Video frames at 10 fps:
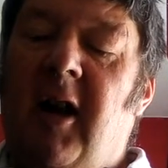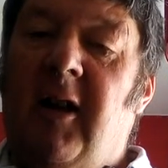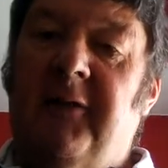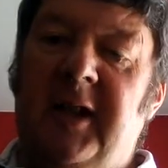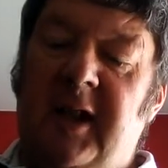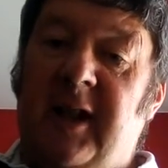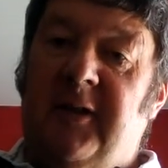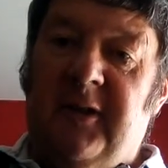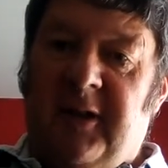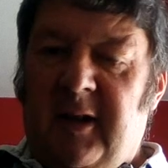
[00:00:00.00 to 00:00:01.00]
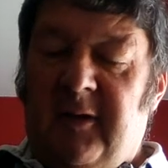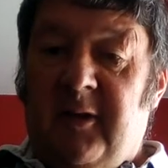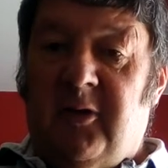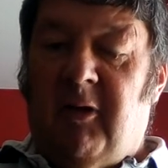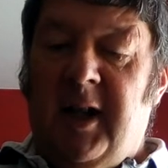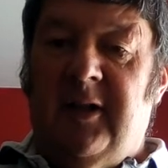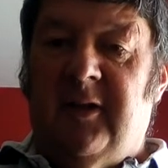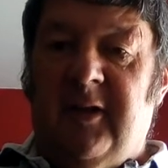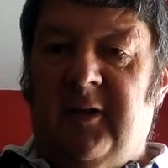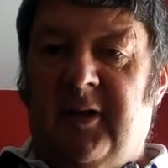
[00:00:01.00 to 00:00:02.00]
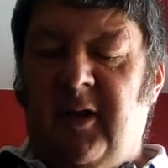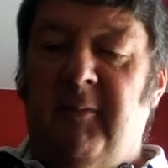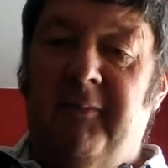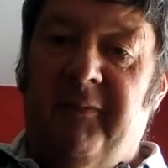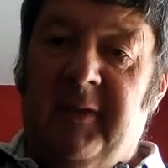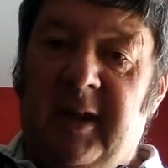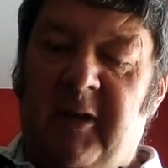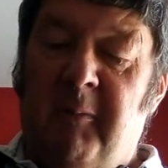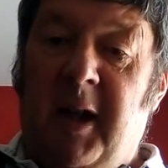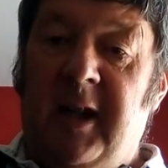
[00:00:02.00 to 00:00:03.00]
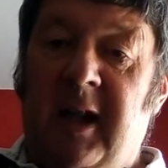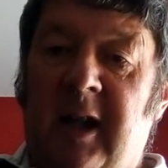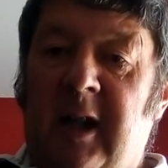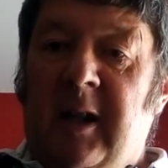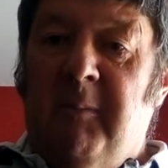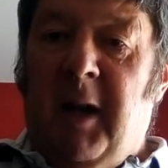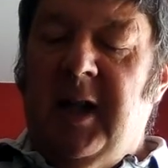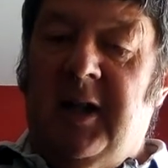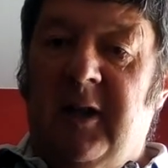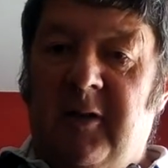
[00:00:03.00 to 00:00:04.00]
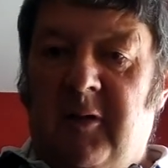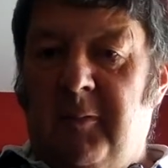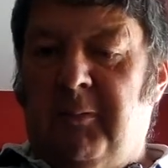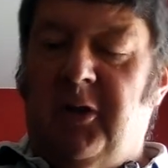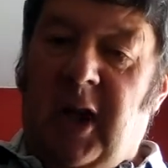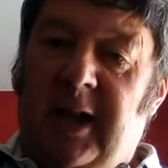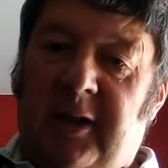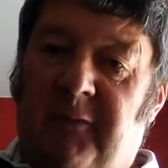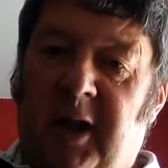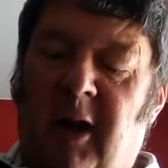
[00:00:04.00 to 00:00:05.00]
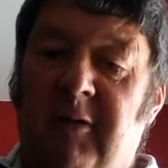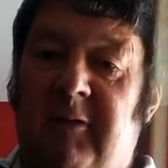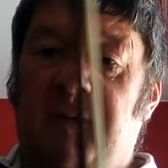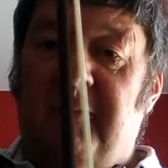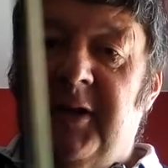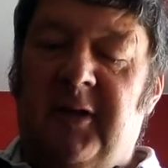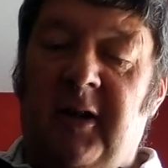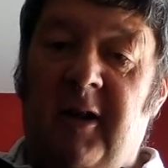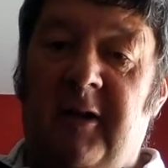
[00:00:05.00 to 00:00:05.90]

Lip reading: I think that's the traits that to making a good projective tone, but